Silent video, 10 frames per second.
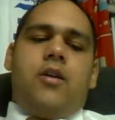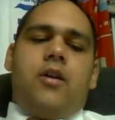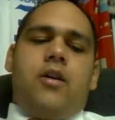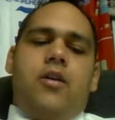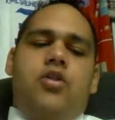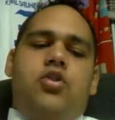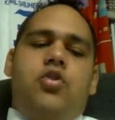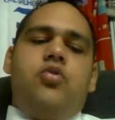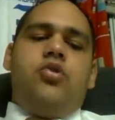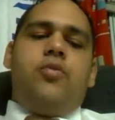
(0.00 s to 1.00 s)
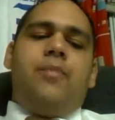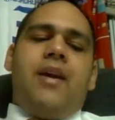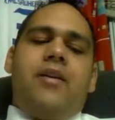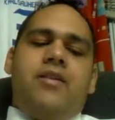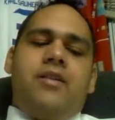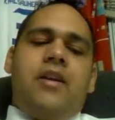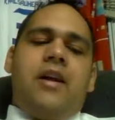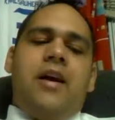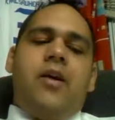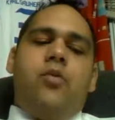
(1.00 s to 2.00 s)
the two Jamaicans that I
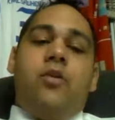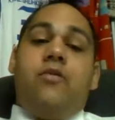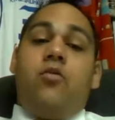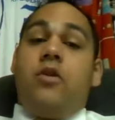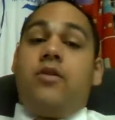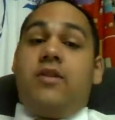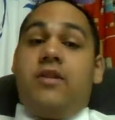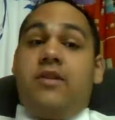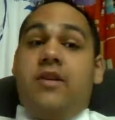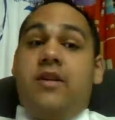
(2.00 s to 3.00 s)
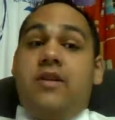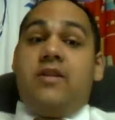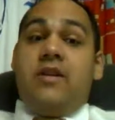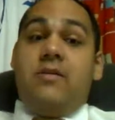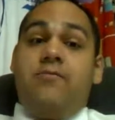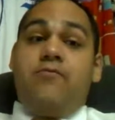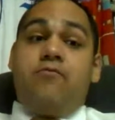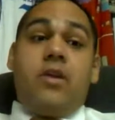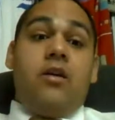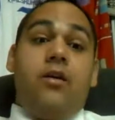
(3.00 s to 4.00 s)
would have wanted to see in the team,
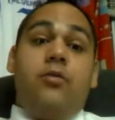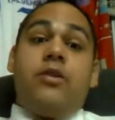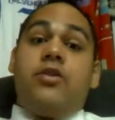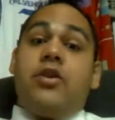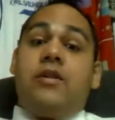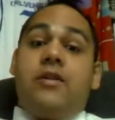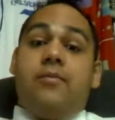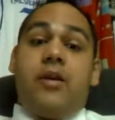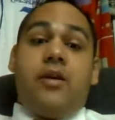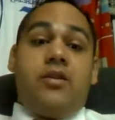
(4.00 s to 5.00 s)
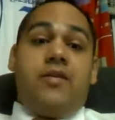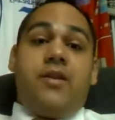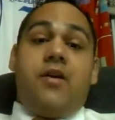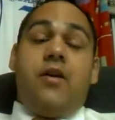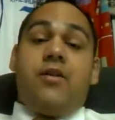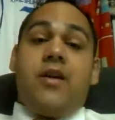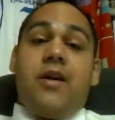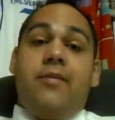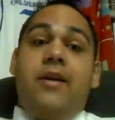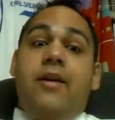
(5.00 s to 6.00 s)
Luton Shelton, because he's our all-time
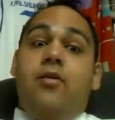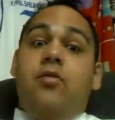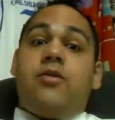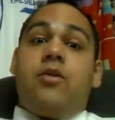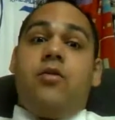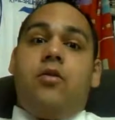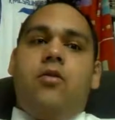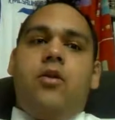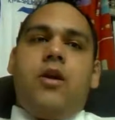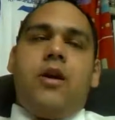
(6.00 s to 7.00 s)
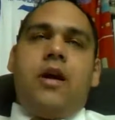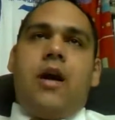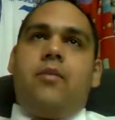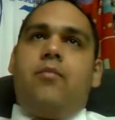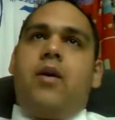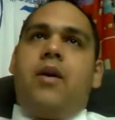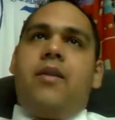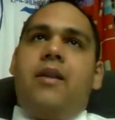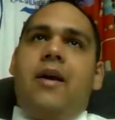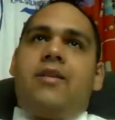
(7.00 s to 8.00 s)
leading goal scorer, and bar the
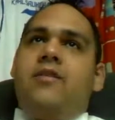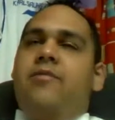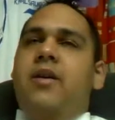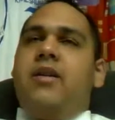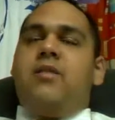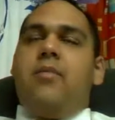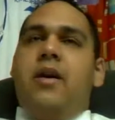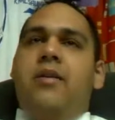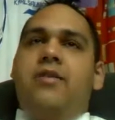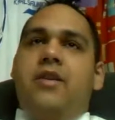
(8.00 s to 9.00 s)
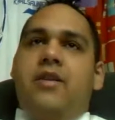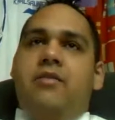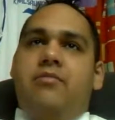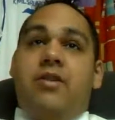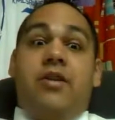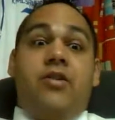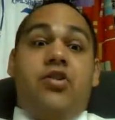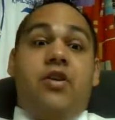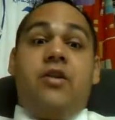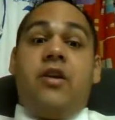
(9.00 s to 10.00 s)
likes of Peter Byers and Stern John,
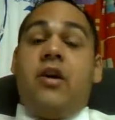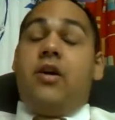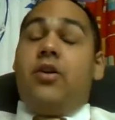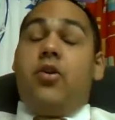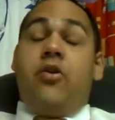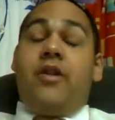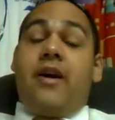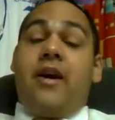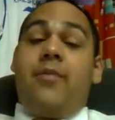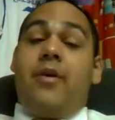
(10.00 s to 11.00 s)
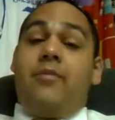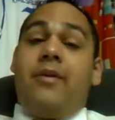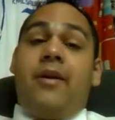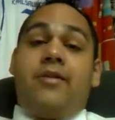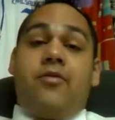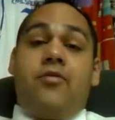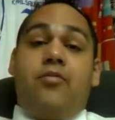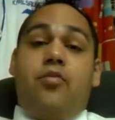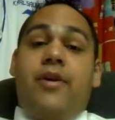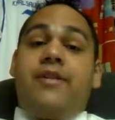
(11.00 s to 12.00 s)
no other Caribbean player has scored more
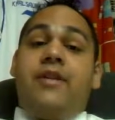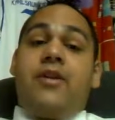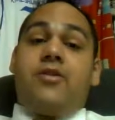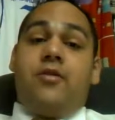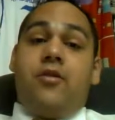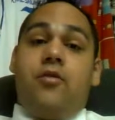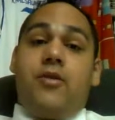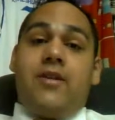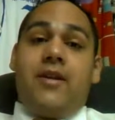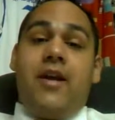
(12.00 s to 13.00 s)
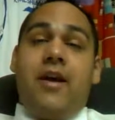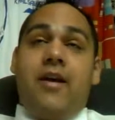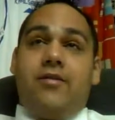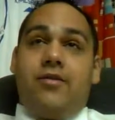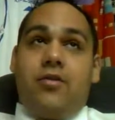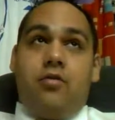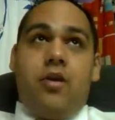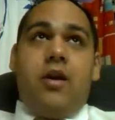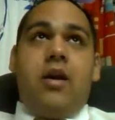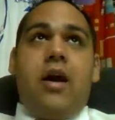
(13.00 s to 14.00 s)
international goals than he has. So
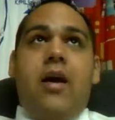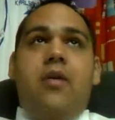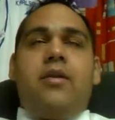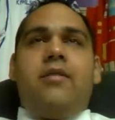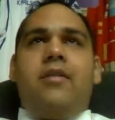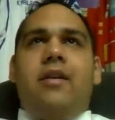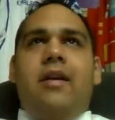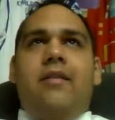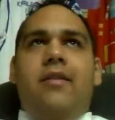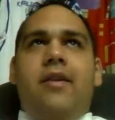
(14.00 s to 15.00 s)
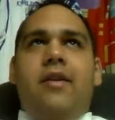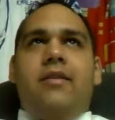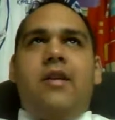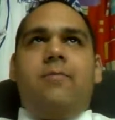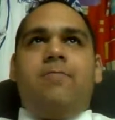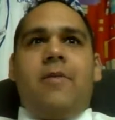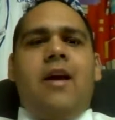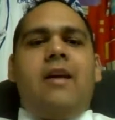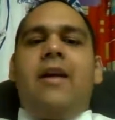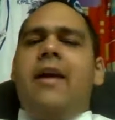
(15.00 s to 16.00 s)
I would definitely have in the team. And
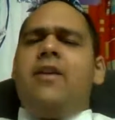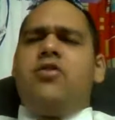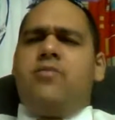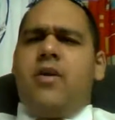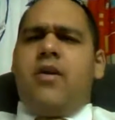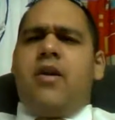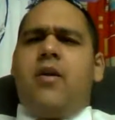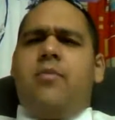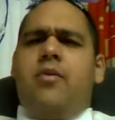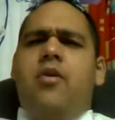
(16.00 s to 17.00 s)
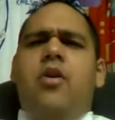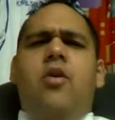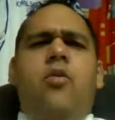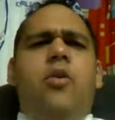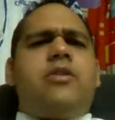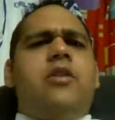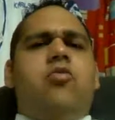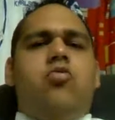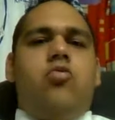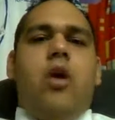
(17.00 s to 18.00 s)
Adrian Mariappa, what a
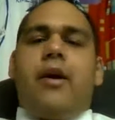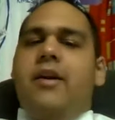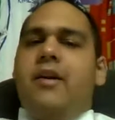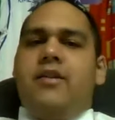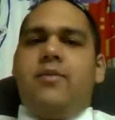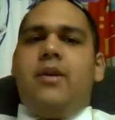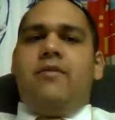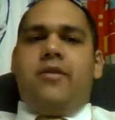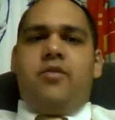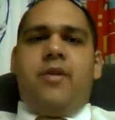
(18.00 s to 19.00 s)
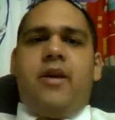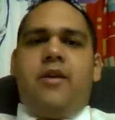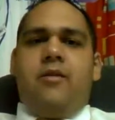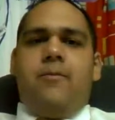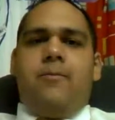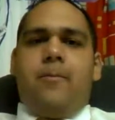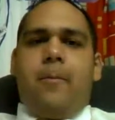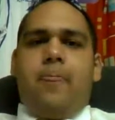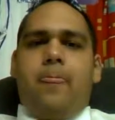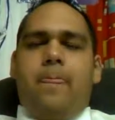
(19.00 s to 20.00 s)
rock he's been for Jamaica.
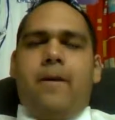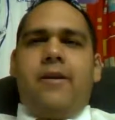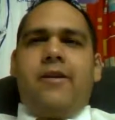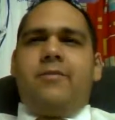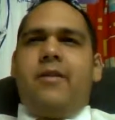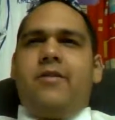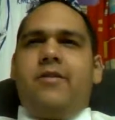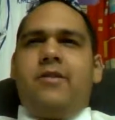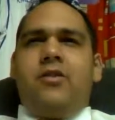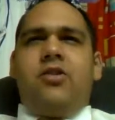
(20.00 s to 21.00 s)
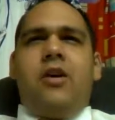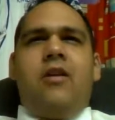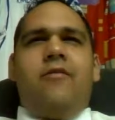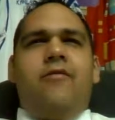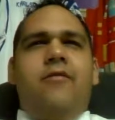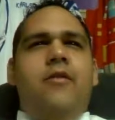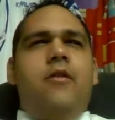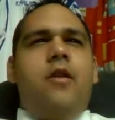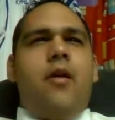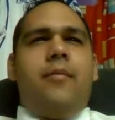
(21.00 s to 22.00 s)
He has been such a
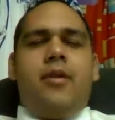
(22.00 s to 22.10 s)
phenomenal